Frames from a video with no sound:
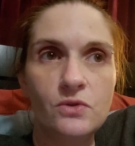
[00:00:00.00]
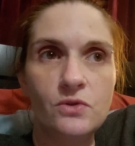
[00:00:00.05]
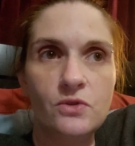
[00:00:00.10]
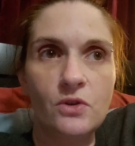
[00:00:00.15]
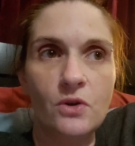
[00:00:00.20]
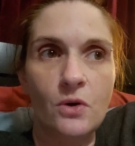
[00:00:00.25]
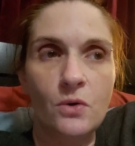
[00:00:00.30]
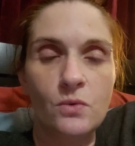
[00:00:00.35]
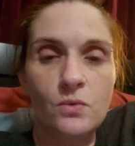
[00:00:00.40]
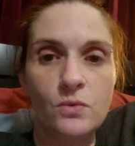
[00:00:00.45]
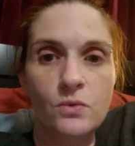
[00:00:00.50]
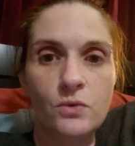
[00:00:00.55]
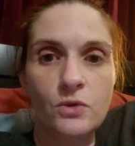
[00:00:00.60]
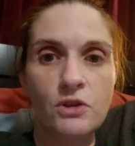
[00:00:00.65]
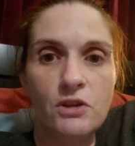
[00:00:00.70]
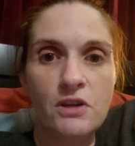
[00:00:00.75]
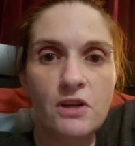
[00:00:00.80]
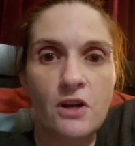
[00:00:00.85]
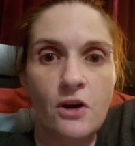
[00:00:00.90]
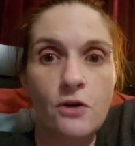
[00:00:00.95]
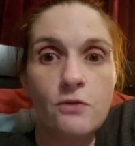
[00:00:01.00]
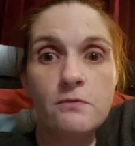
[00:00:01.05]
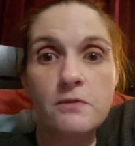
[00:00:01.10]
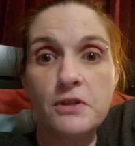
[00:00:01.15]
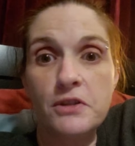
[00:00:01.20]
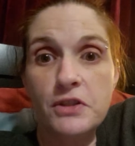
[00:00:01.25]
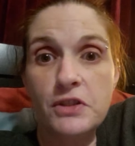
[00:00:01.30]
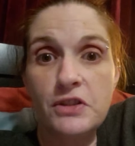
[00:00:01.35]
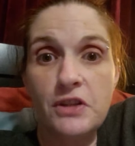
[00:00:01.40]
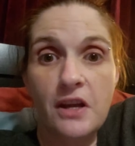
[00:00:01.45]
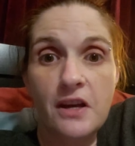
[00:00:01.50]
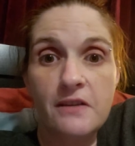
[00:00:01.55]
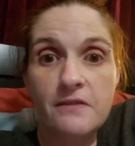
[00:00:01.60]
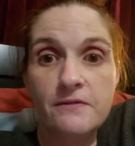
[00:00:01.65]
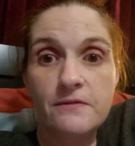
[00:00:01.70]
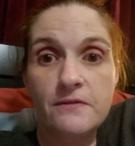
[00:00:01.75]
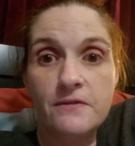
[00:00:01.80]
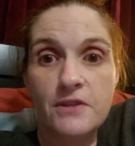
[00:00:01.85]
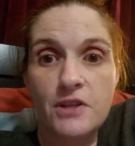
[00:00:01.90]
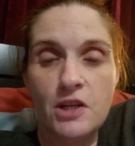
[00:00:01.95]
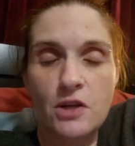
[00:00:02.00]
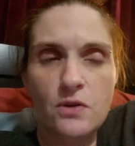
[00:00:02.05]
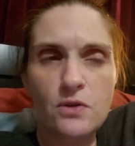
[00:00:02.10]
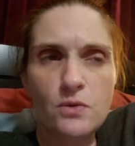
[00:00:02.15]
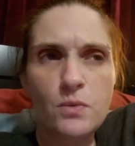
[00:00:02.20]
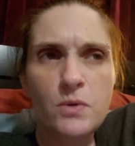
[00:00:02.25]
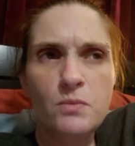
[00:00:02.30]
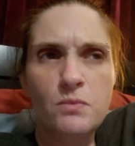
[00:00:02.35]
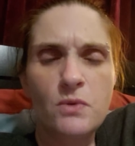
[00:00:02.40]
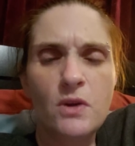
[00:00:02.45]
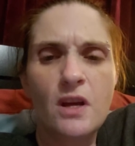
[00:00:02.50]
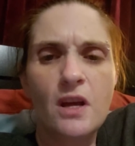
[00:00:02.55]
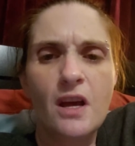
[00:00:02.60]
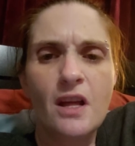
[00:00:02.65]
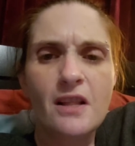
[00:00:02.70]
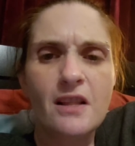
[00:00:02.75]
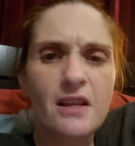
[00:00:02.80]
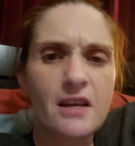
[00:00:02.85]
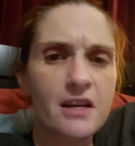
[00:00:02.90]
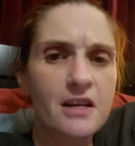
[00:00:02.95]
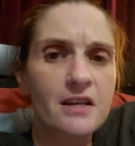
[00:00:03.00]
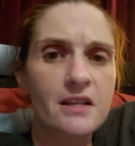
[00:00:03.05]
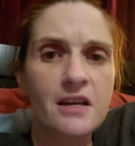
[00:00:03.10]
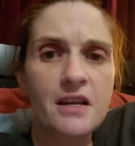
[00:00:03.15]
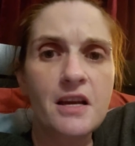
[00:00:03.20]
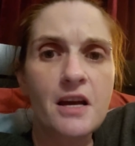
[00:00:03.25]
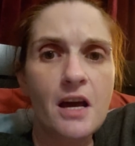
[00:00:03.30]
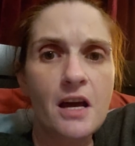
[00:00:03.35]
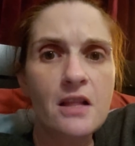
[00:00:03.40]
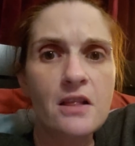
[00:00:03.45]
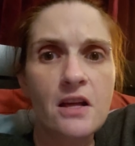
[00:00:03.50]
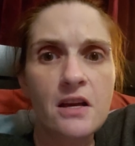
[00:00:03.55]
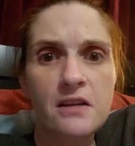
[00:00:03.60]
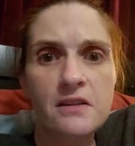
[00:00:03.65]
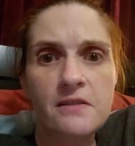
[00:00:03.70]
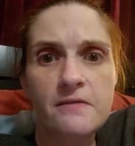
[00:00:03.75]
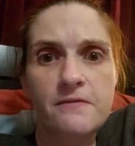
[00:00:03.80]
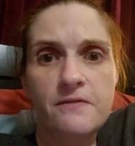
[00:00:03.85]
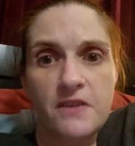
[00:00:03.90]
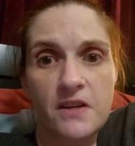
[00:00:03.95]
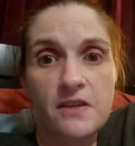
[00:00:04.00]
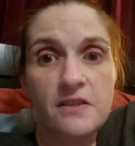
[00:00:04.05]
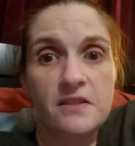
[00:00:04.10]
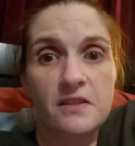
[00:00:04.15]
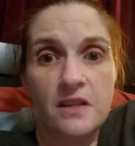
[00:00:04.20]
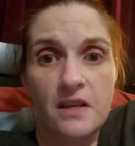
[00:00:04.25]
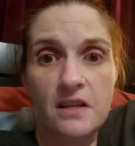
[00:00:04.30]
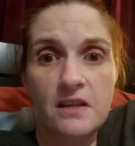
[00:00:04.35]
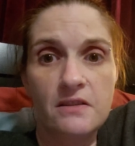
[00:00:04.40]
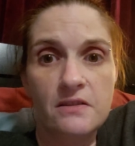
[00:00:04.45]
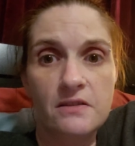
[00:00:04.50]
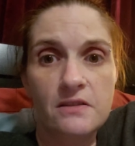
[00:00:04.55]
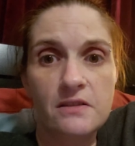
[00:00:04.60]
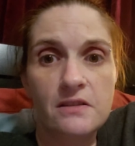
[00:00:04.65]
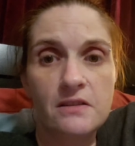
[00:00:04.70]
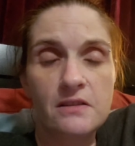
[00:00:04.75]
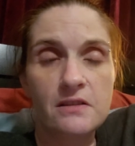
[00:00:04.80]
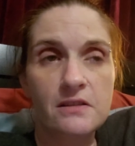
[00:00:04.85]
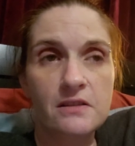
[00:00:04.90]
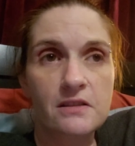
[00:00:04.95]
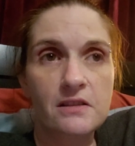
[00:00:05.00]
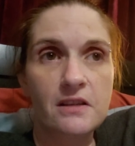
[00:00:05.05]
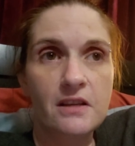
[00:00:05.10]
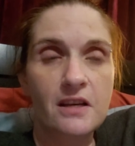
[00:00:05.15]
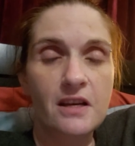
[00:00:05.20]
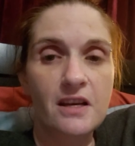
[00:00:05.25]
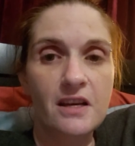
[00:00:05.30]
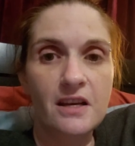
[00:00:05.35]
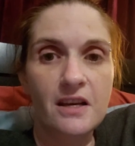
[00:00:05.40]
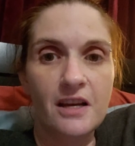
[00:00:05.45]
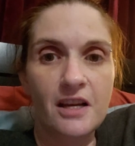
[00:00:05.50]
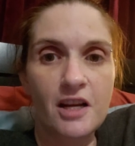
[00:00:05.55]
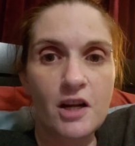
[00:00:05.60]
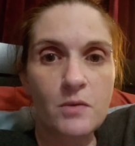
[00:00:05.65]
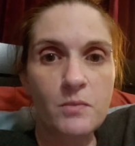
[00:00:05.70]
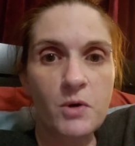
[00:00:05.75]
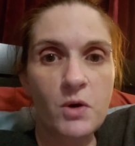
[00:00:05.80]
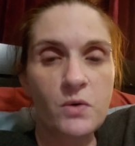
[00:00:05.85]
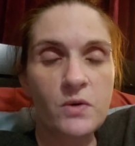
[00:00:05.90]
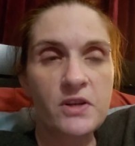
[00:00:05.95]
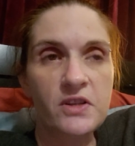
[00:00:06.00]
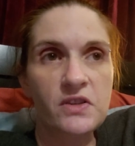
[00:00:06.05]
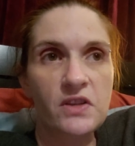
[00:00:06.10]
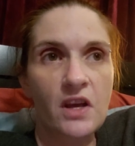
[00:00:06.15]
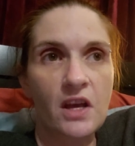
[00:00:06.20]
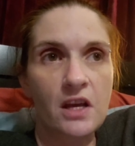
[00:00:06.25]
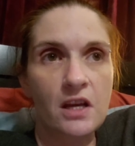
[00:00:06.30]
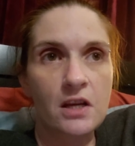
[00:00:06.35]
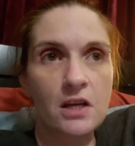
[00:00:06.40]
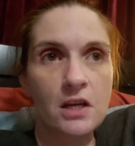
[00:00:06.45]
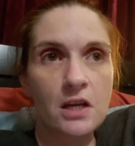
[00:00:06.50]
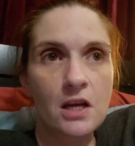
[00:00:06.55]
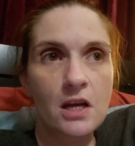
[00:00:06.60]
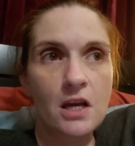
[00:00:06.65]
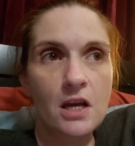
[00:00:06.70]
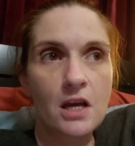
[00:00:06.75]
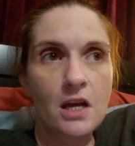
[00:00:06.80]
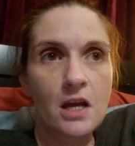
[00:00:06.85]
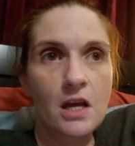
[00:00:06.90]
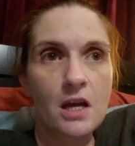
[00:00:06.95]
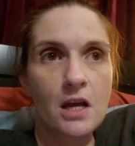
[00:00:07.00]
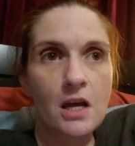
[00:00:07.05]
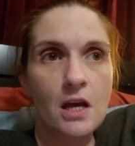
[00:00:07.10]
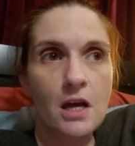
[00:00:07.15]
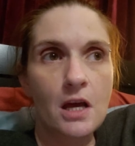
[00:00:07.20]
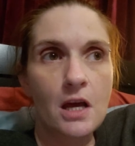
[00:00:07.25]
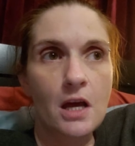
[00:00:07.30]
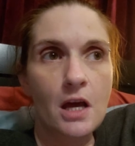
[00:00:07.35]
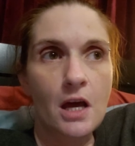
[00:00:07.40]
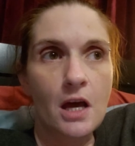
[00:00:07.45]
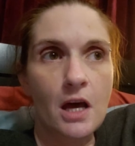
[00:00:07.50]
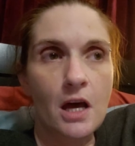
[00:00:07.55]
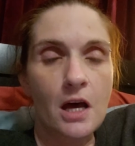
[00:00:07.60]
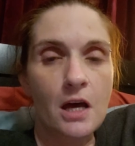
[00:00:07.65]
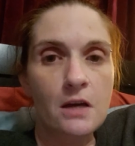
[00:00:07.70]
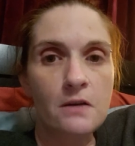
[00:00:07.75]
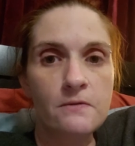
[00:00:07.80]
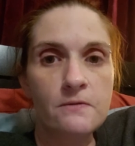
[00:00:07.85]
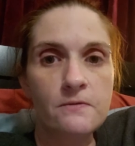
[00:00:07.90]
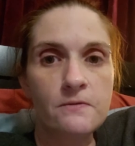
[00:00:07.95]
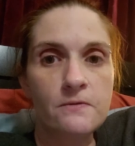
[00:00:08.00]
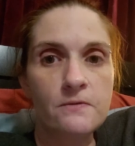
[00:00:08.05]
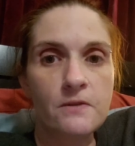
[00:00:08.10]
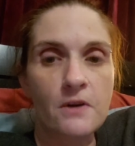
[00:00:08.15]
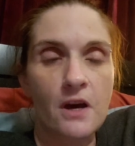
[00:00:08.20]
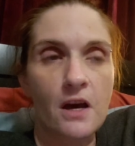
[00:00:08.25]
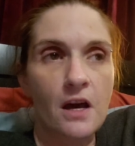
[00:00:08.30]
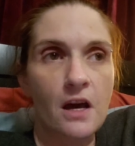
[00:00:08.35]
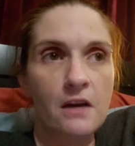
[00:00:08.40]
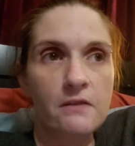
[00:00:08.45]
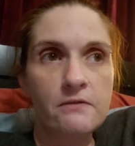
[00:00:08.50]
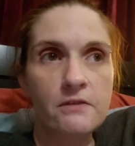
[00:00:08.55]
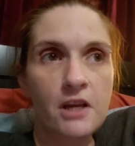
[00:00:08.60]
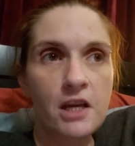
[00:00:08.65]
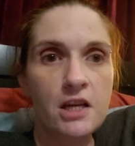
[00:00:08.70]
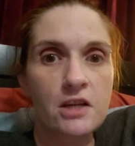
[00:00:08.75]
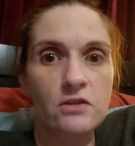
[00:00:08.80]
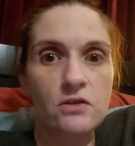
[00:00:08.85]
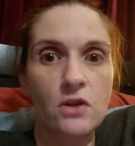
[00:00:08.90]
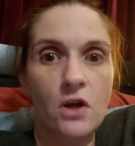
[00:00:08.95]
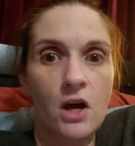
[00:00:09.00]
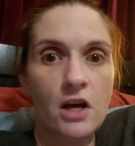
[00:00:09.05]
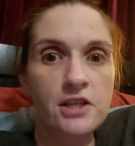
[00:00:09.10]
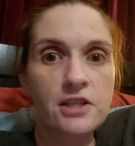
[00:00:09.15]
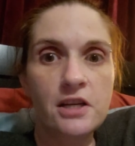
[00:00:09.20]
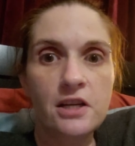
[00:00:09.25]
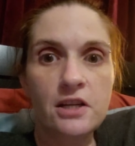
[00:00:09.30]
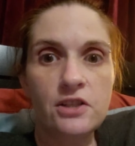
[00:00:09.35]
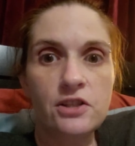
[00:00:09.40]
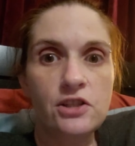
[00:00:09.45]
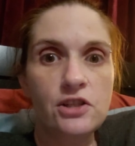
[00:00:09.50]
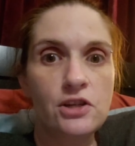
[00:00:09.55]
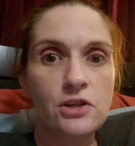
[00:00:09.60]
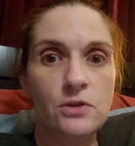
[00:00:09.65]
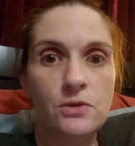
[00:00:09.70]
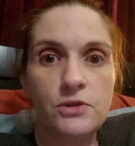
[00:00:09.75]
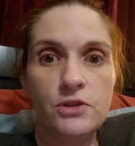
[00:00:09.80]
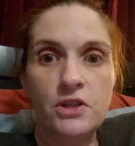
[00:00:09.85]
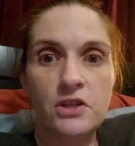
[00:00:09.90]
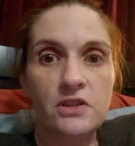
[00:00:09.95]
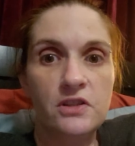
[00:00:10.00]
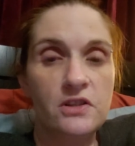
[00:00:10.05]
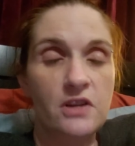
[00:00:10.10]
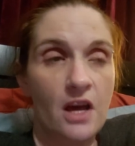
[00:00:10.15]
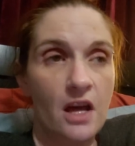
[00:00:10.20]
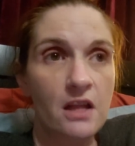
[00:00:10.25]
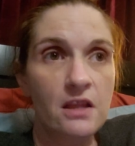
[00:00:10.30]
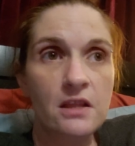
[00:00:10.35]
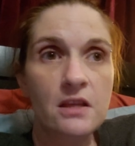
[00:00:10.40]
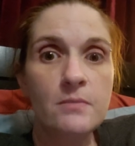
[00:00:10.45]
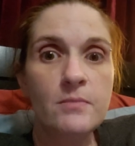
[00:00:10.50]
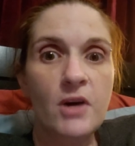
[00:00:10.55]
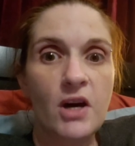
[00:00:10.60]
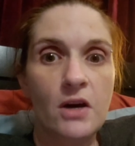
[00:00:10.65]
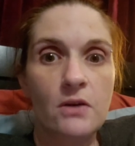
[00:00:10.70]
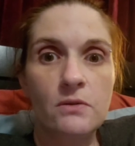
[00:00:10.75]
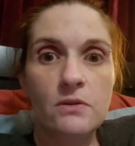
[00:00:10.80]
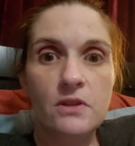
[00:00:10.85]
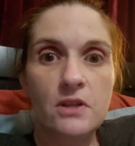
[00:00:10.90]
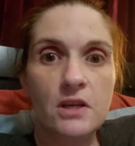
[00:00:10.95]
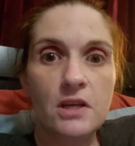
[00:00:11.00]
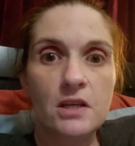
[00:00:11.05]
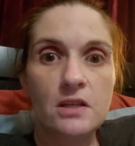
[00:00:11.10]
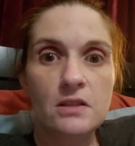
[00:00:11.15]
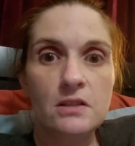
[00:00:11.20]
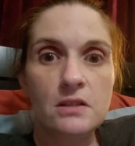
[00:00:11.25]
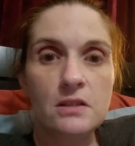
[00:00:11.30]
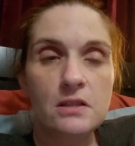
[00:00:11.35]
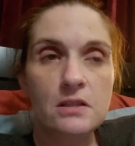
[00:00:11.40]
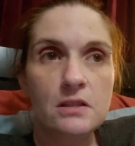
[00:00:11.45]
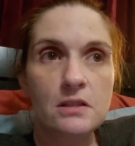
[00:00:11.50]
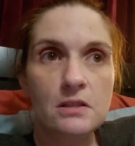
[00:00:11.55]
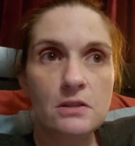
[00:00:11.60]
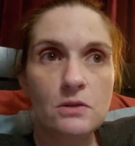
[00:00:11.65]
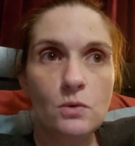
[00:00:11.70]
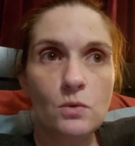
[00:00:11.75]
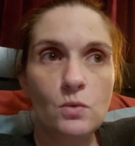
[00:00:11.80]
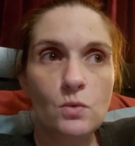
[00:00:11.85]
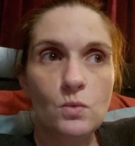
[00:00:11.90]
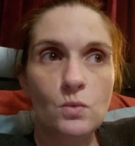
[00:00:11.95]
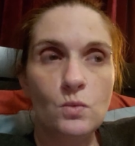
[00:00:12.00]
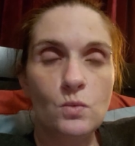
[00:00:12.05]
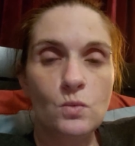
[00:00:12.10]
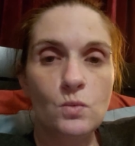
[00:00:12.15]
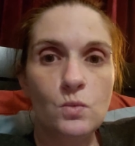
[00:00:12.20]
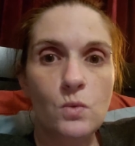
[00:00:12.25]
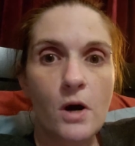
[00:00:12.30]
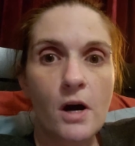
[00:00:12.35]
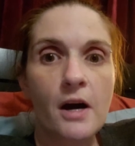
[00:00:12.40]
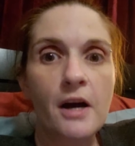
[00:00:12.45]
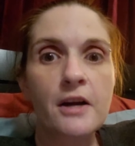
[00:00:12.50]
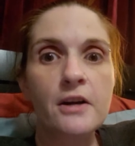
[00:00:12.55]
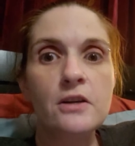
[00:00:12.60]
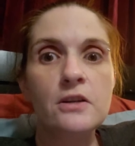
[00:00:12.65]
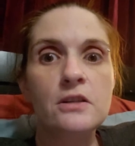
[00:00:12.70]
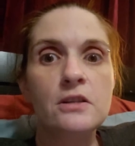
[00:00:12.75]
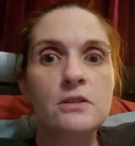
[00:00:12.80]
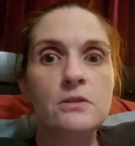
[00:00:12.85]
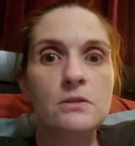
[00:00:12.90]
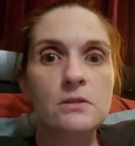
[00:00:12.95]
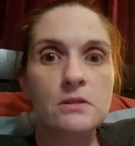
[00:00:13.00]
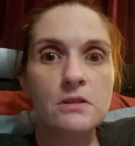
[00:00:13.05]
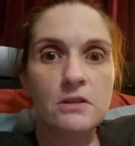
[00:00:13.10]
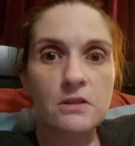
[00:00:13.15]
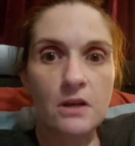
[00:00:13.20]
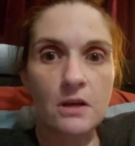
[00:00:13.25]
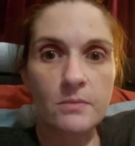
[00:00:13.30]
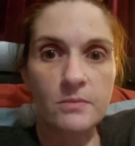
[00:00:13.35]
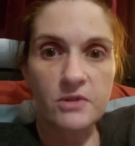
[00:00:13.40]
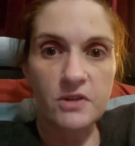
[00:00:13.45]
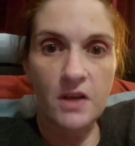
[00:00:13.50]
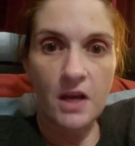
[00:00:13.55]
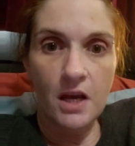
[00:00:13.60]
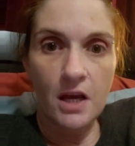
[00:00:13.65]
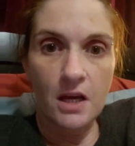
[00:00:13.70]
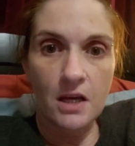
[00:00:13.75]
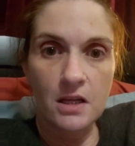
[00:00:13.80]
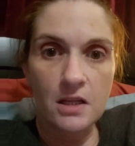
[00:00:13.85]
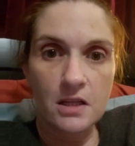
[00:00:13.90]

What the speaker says: don't get over stuff, because we like I like to fix things, and I'm always like, I've I've like logicked you to death about this. Why are you still upset?